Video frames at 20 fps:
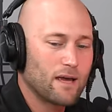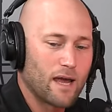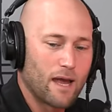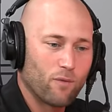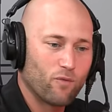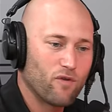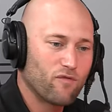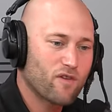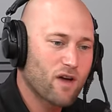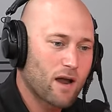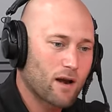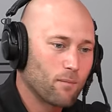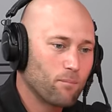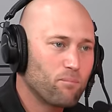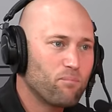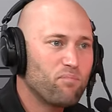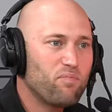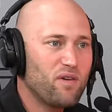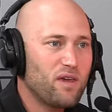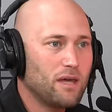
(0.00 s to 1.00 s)
And we've got a
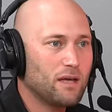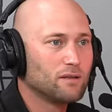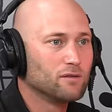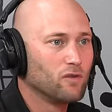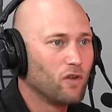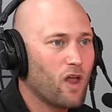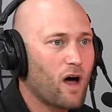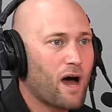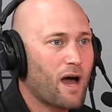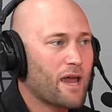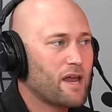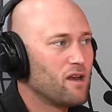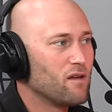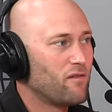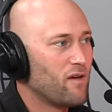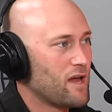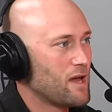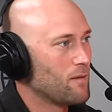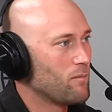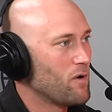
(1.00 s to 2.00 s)
big line
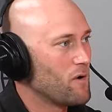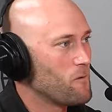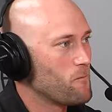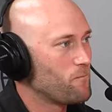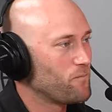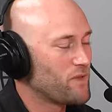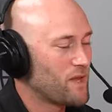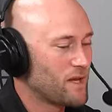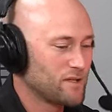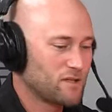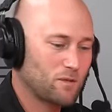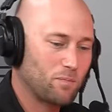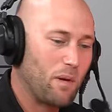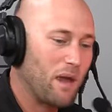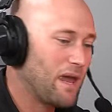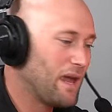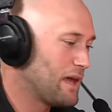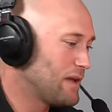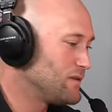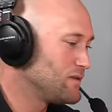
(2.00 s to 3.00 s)
of ammo that
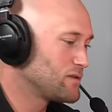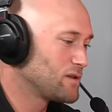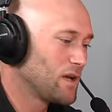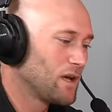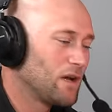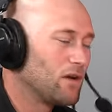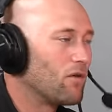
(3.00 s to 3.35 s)
spans